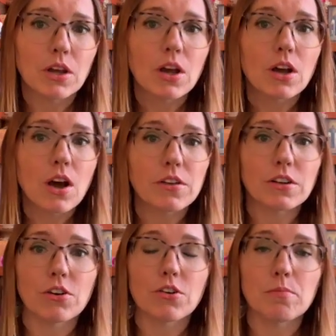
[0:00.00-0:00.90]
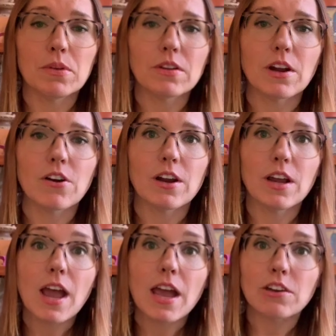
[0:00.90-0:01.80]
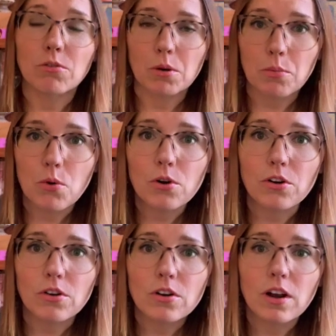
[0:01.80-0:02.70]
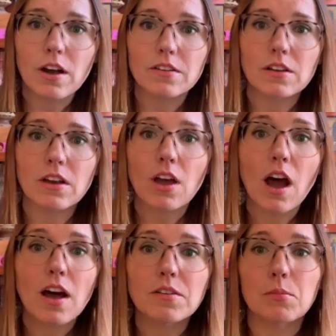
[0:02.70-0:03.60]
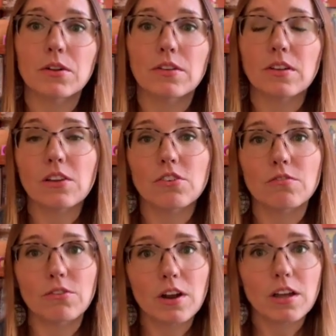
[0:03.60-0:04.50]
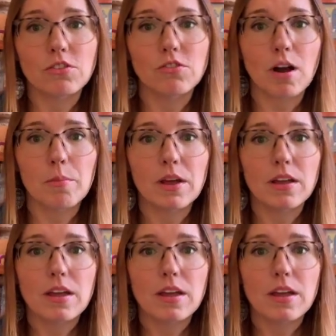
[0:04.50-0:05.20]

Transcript: causing her to miscarry, and a reporter, causing hospitalization for head trauma,